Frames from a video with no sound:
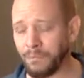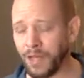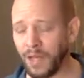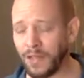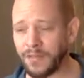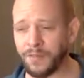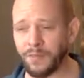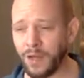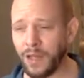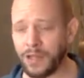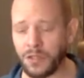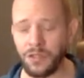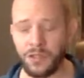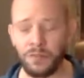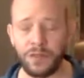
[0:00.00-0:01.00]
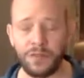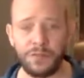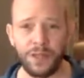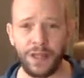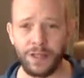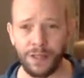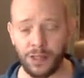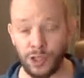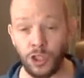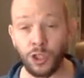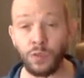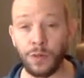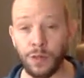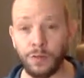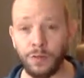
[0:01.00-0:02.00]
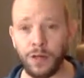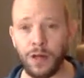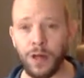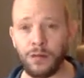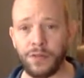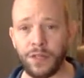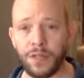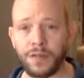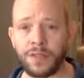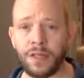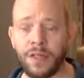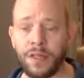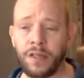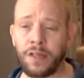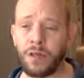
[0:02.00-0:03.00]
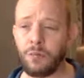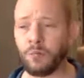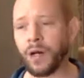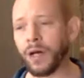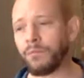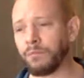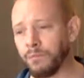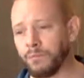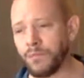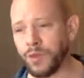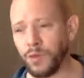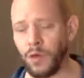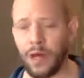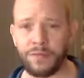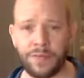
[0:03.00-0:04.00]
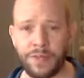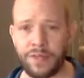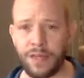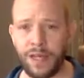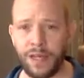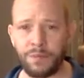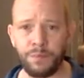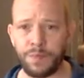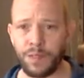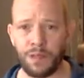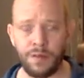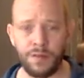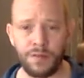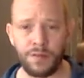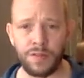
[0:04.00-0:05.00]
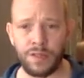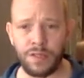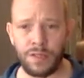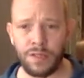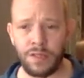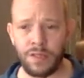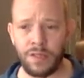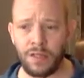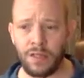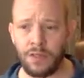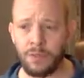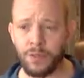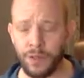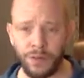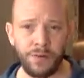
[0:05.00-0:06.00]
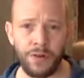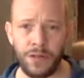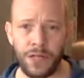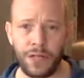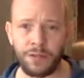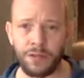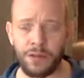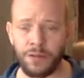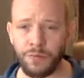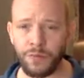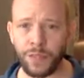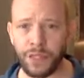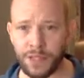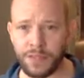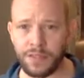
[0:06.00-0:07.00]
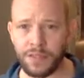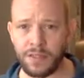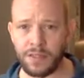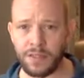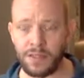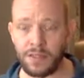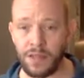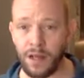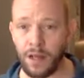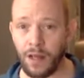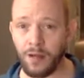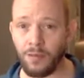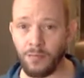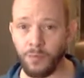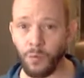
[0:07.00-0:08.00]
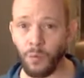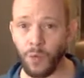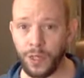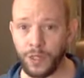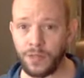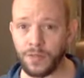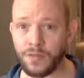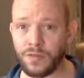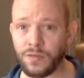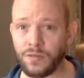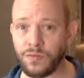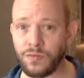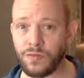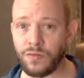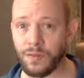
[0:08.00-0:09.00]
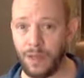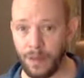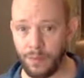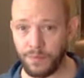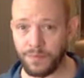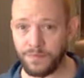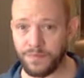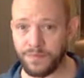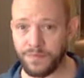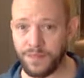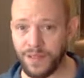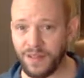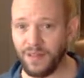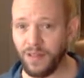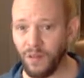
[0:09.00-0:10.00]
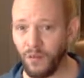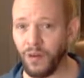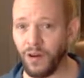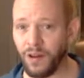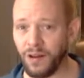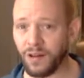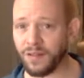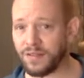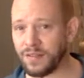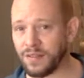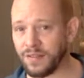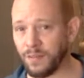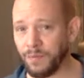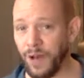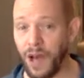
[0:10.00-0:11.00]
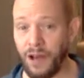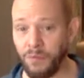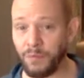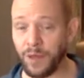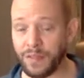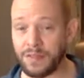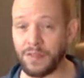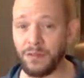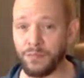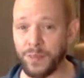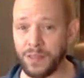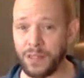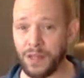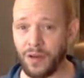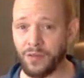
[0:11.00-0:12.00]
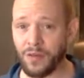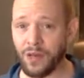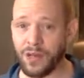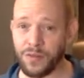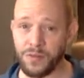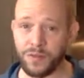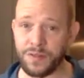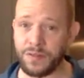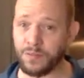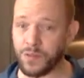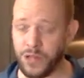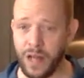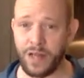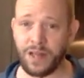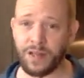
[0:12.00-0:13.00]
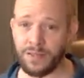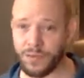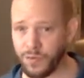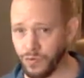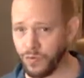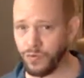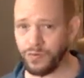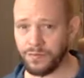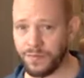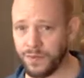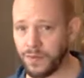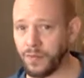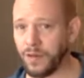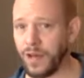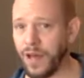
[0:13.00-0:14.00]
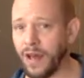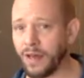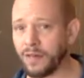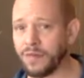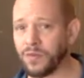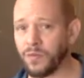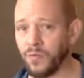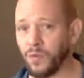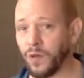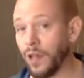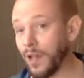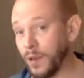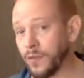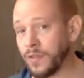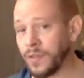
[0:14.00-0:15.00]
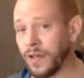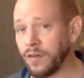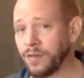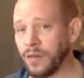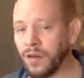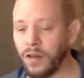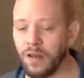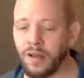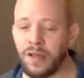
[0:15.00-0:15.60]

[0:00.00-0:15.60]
it's intuitively obvious, but you have to say it because, believe it or not, there have been instances, and I have witnessed them, where I have myself been downrange when some jackass threw an axe while I was down there,